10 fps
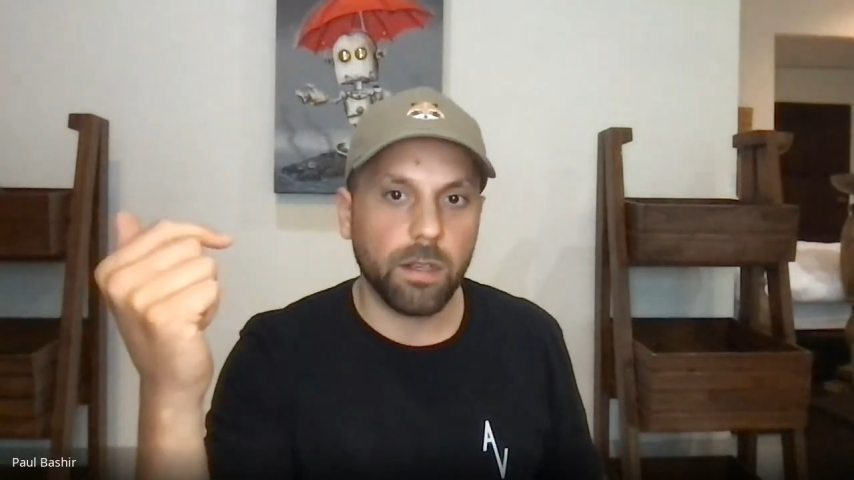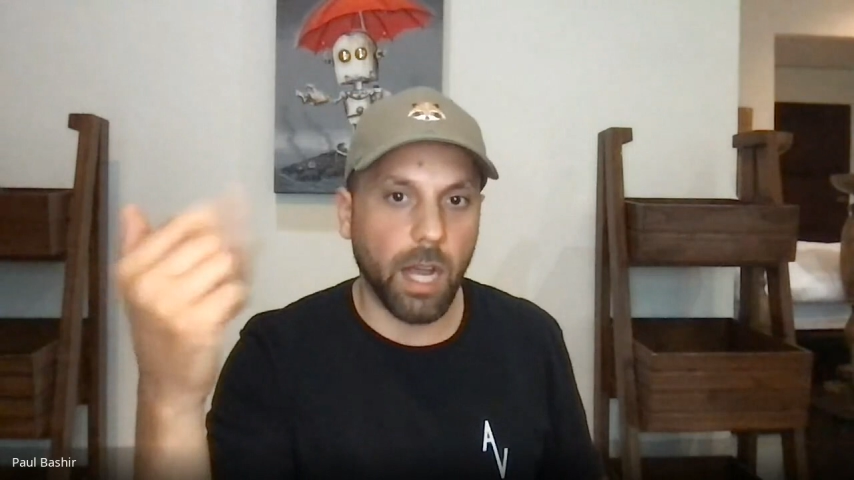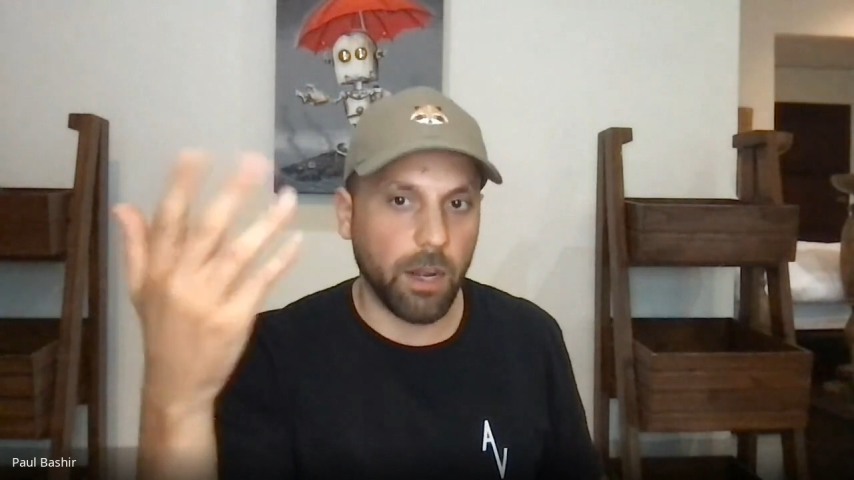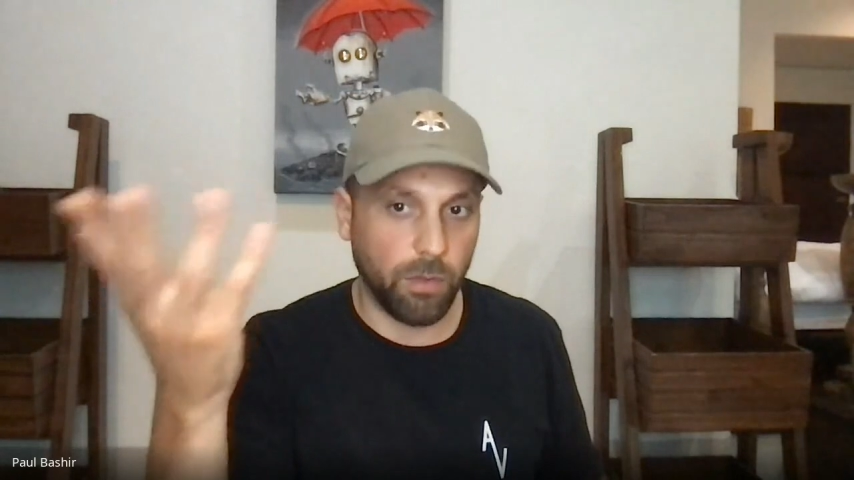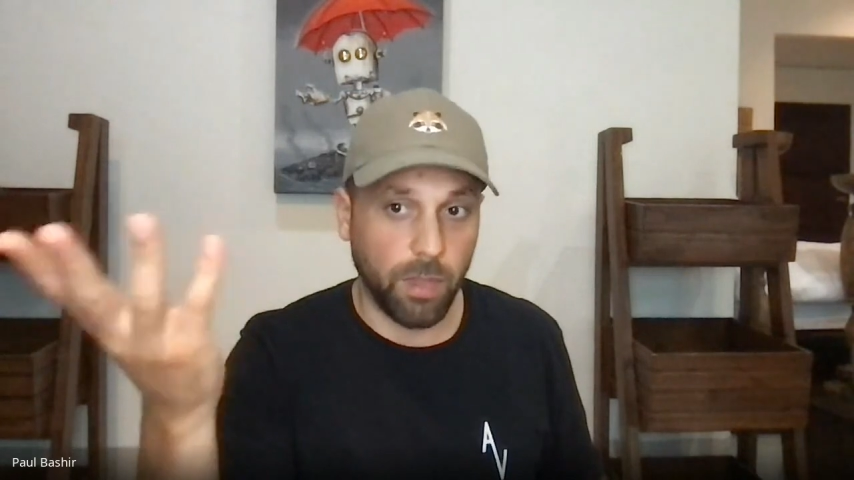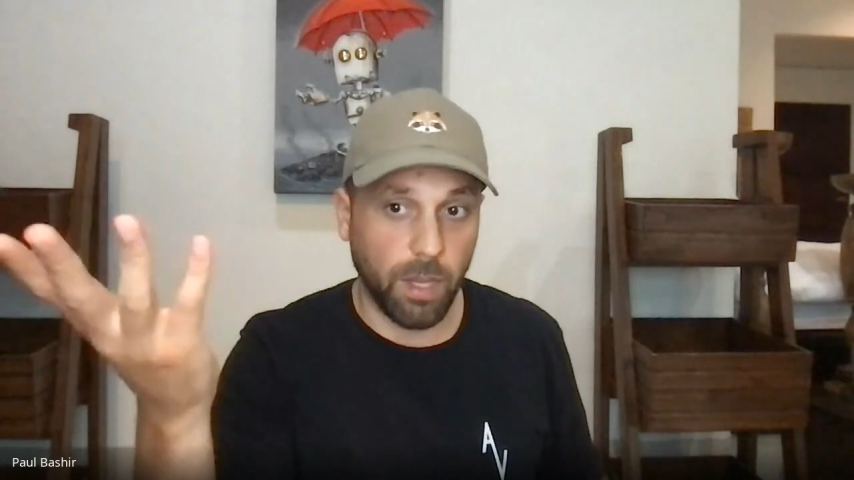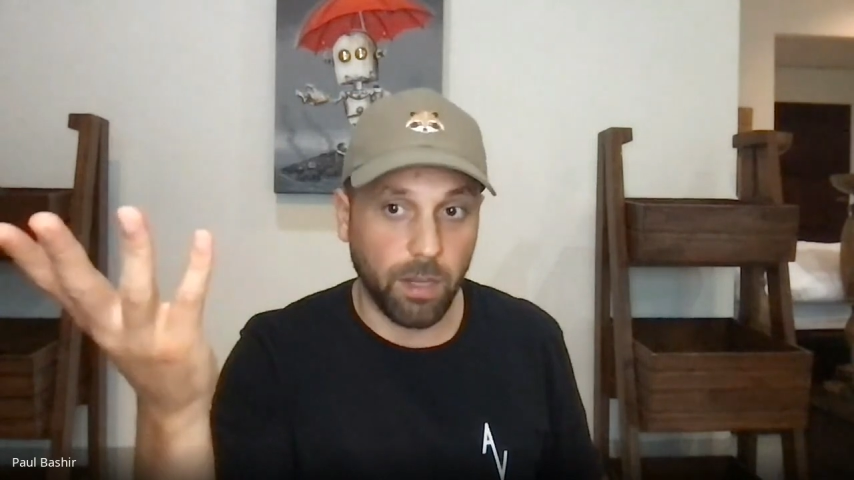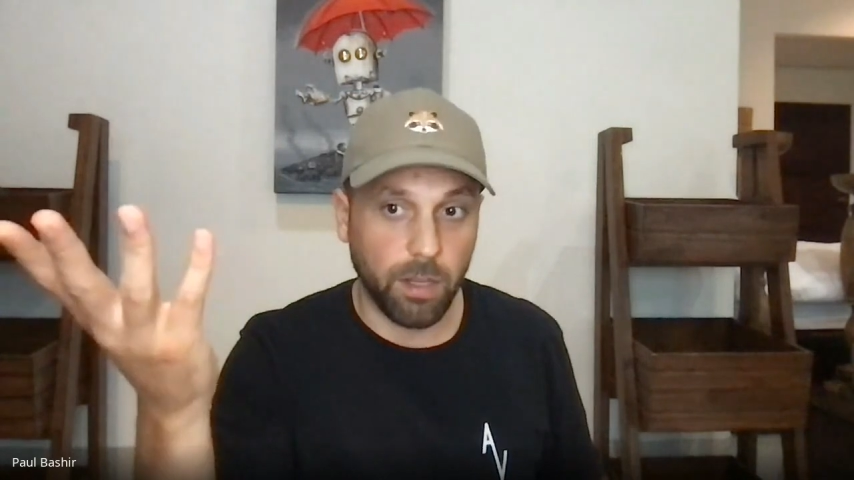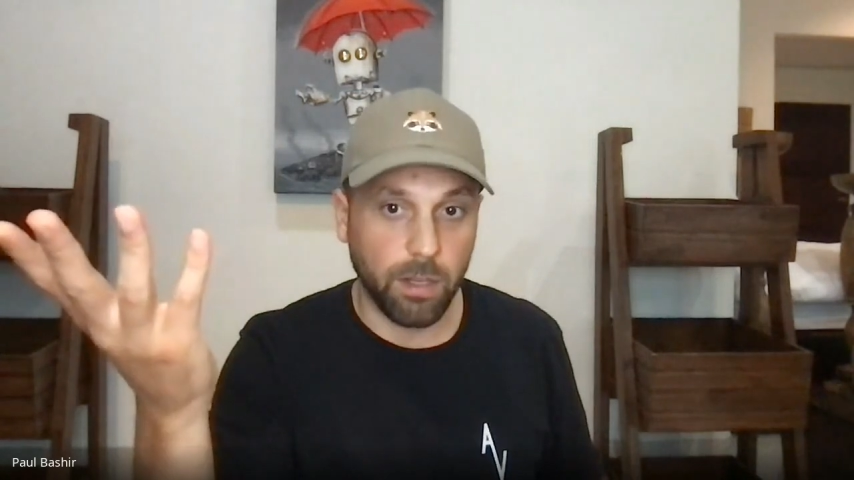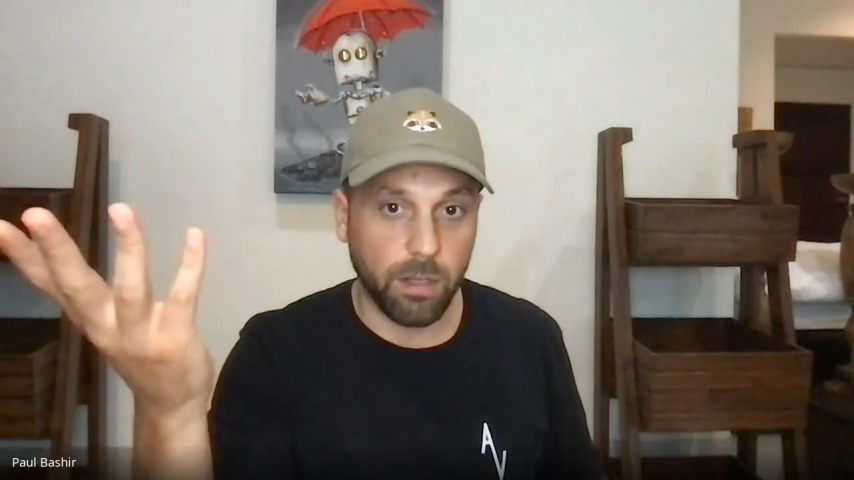I don't
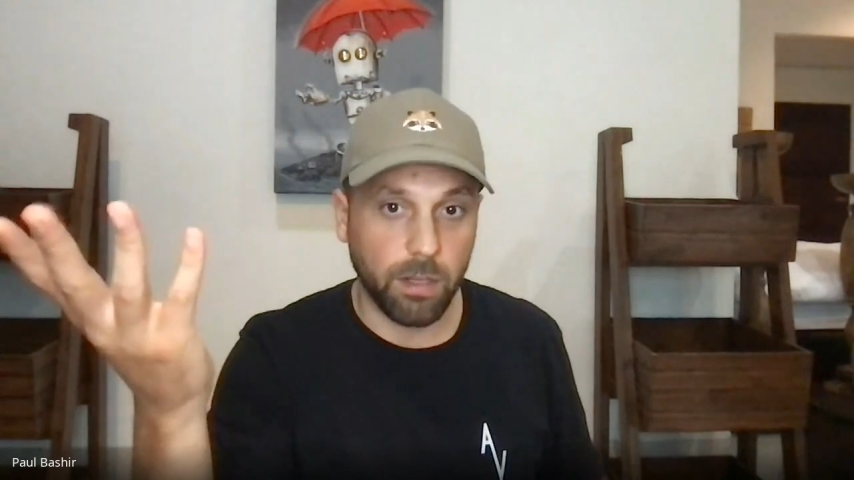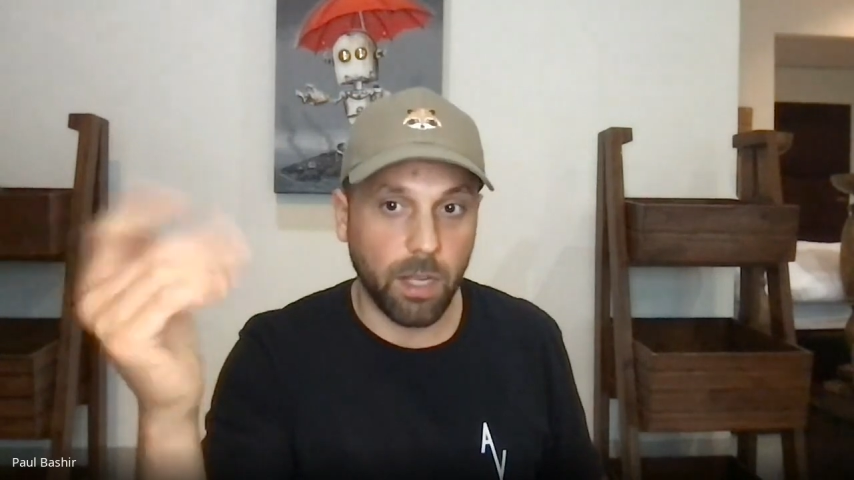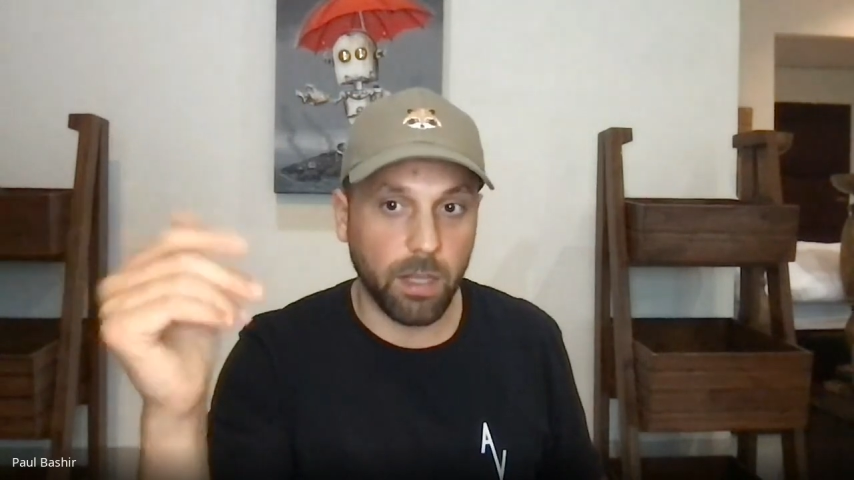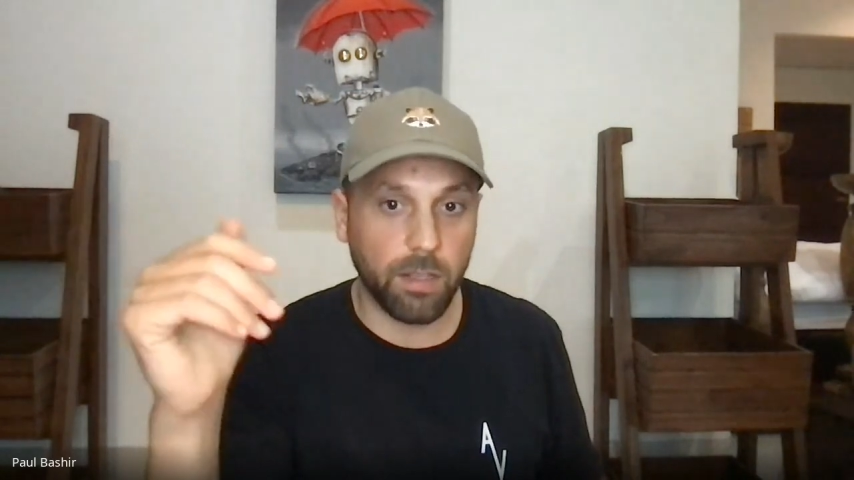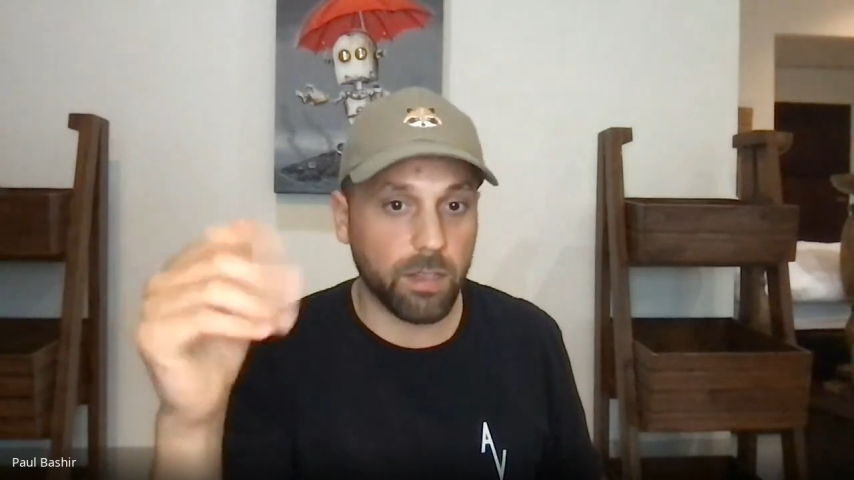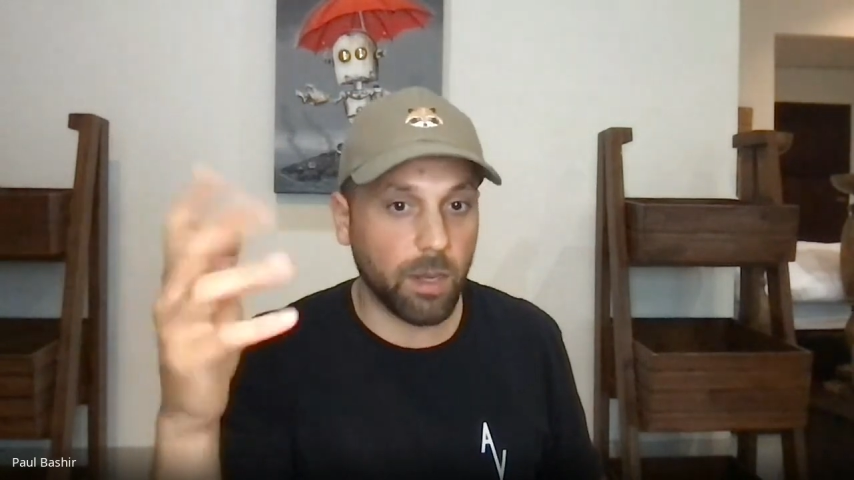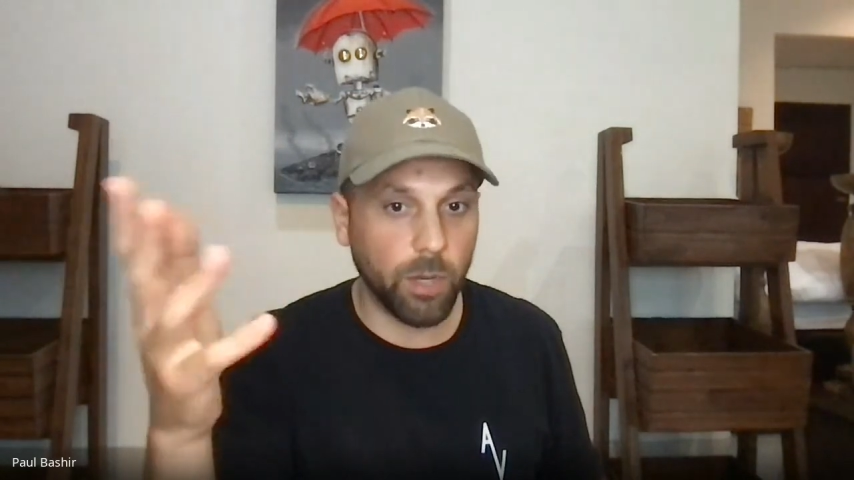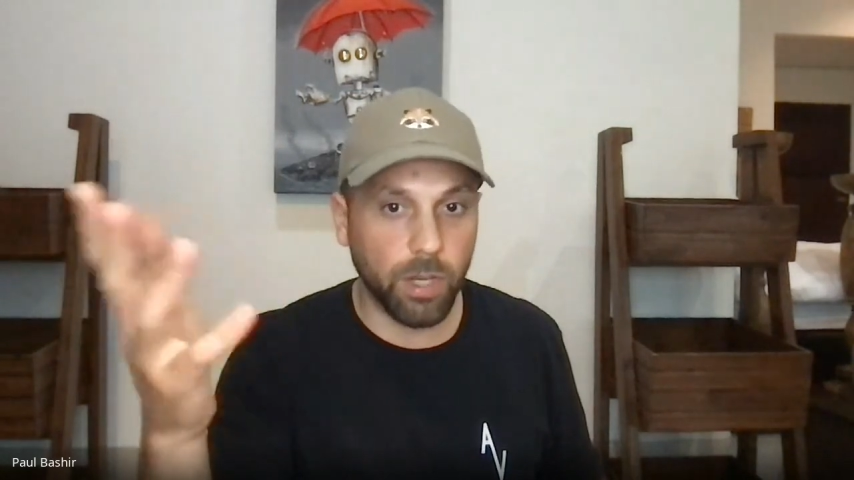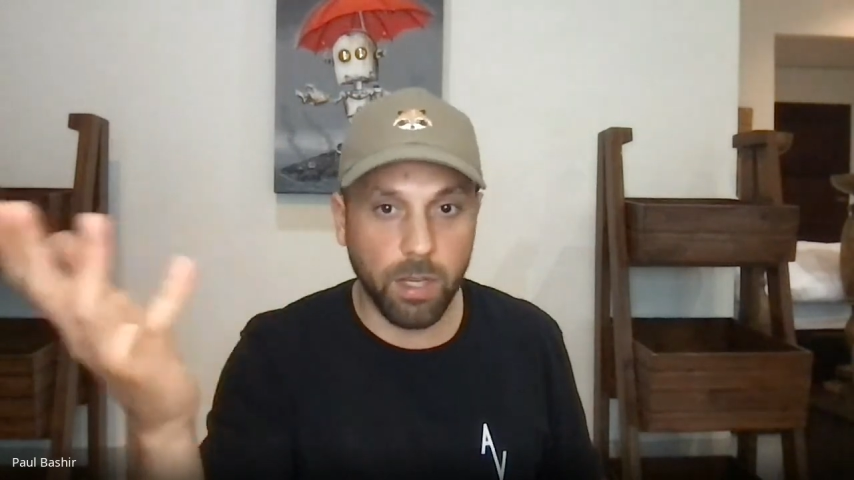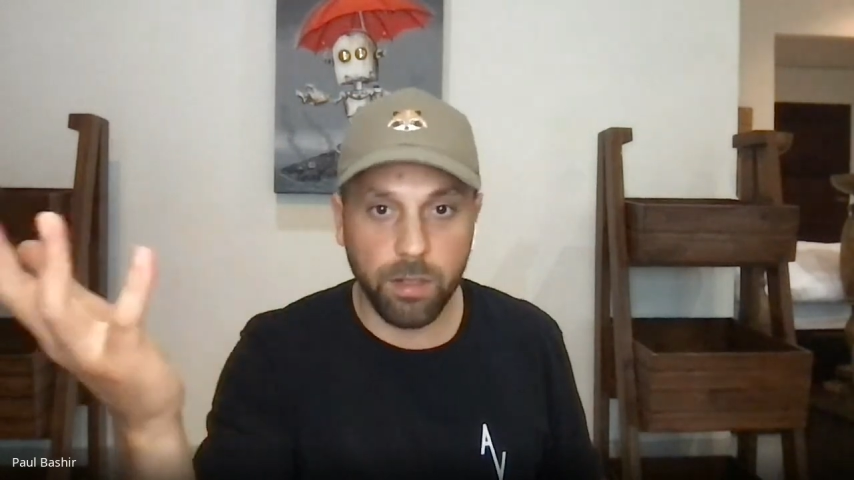think unless
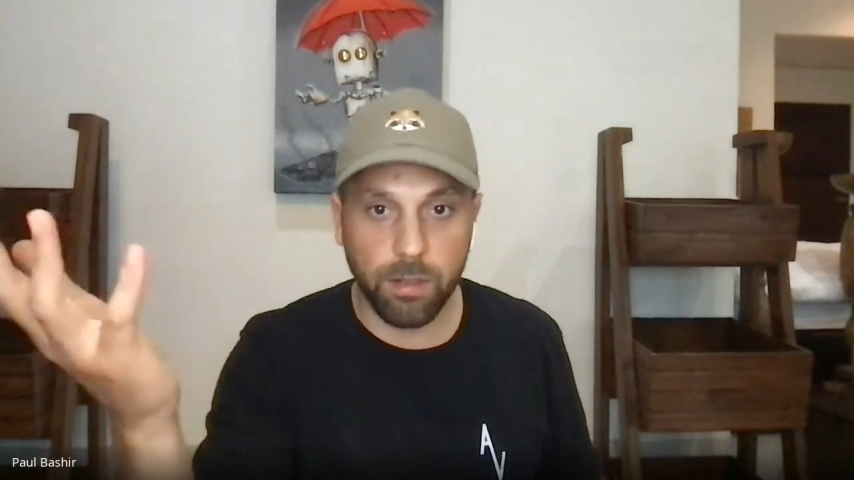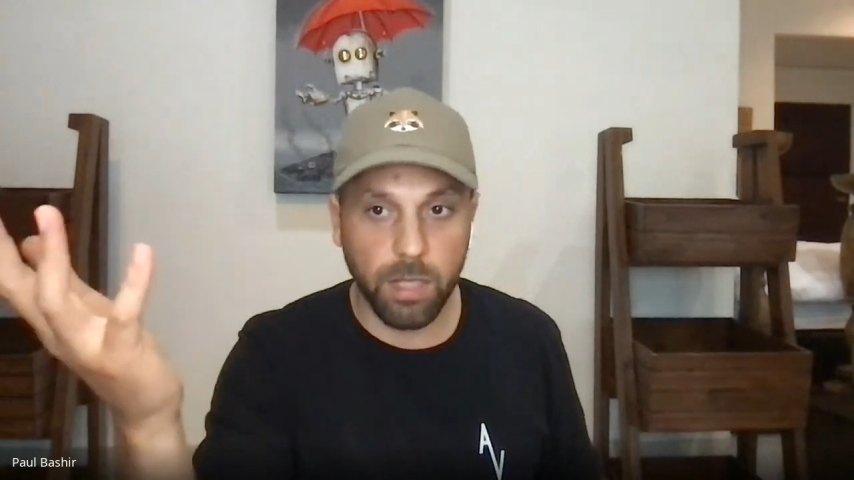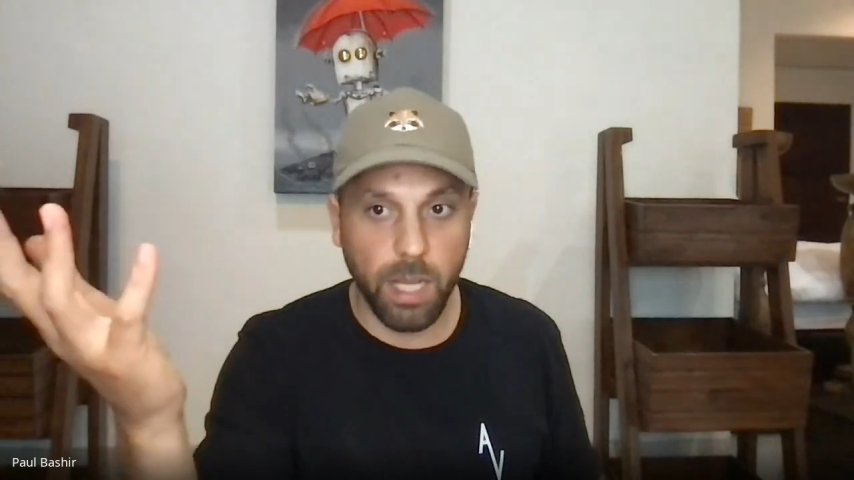someone can